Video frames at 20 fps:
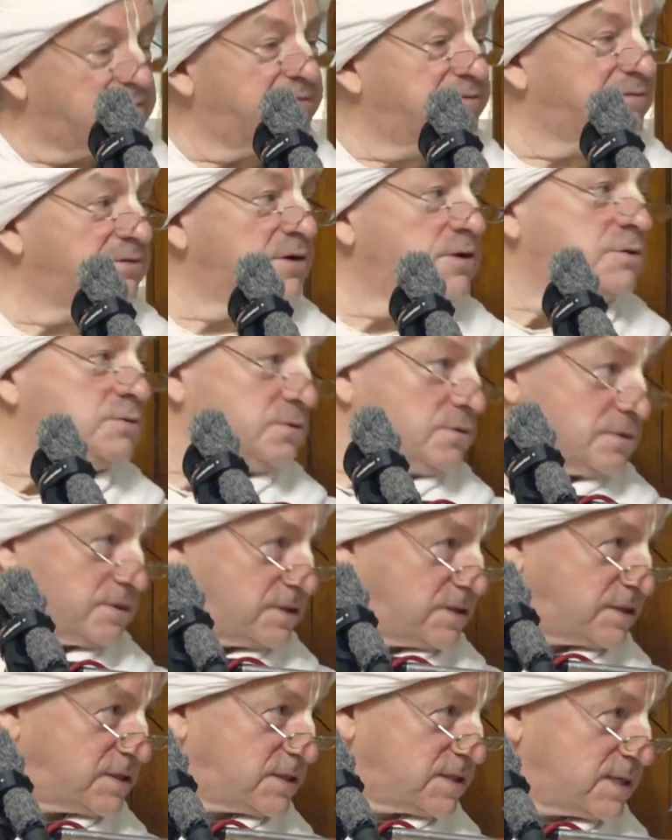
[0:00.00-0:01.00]

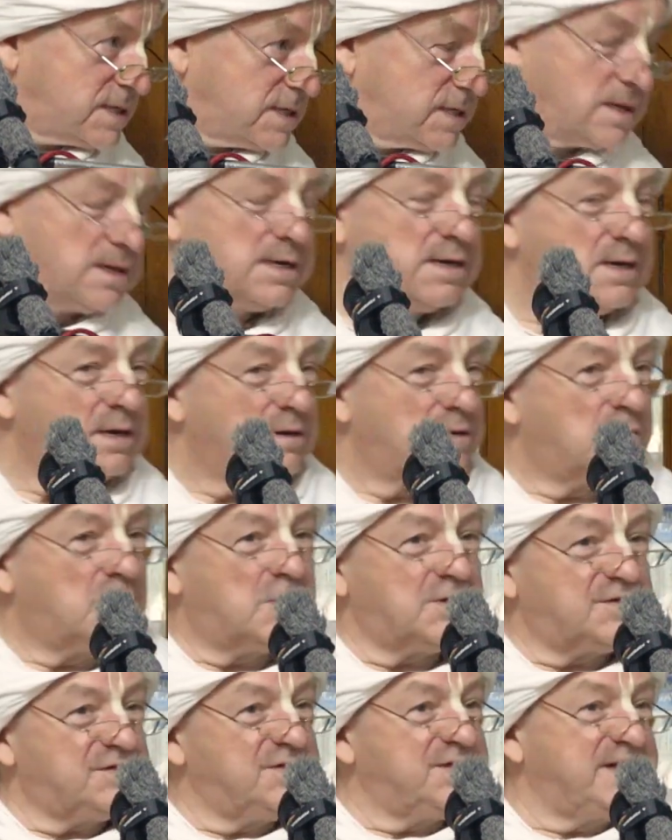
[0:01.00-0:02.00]
fruits,
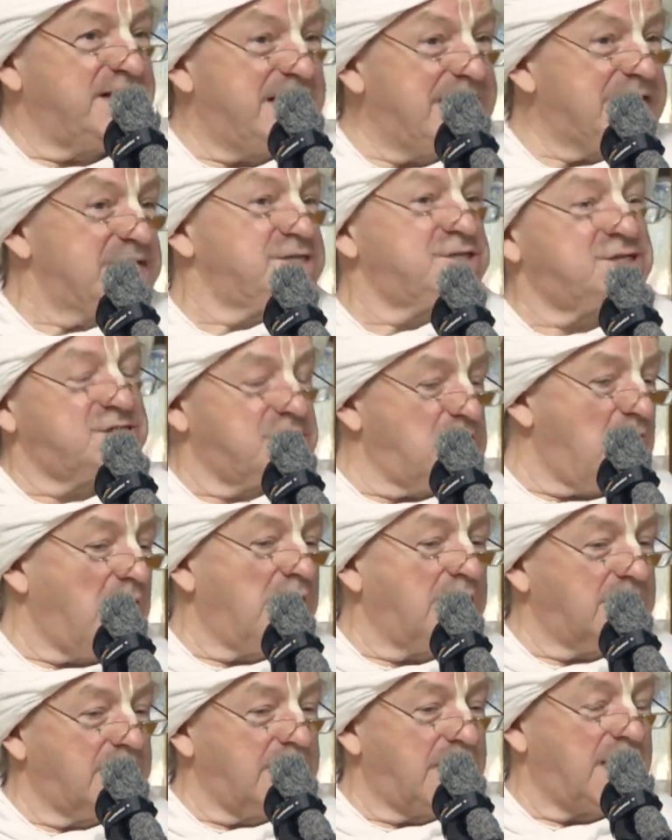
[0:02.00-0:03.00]
or he is
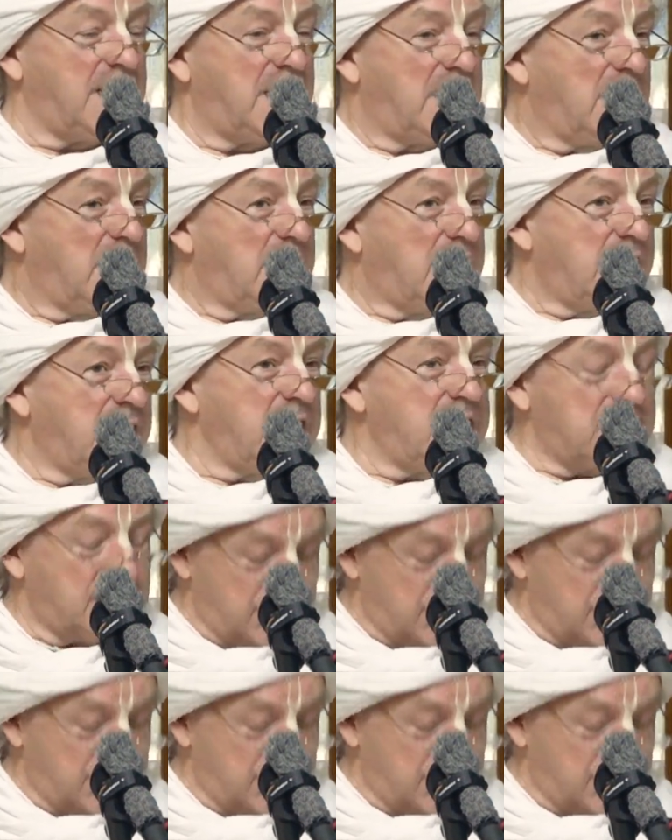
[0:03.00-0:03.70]
tyagi, he